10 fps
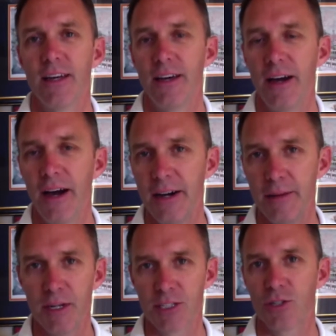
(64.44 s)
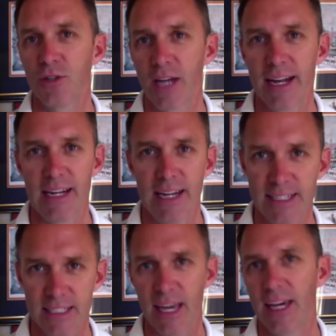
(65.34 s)
a certain kind of
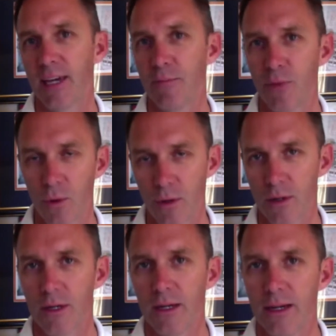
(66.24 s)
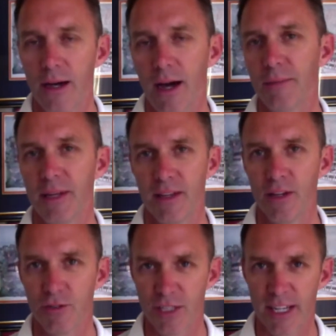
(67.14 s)
landscape or any of
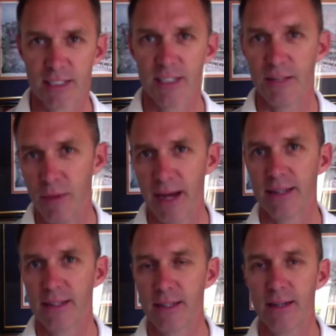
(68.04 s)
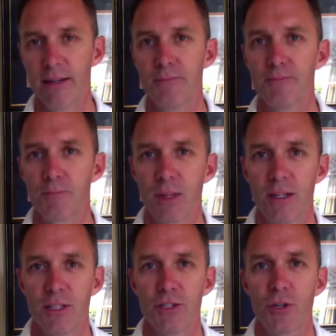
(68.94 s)
those things that might
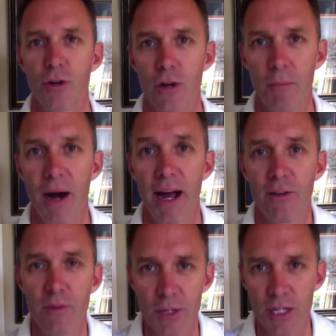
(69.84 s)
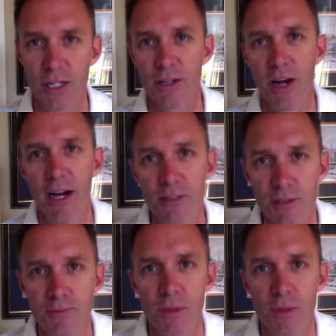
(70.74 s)
deter a buyer from looking at your house.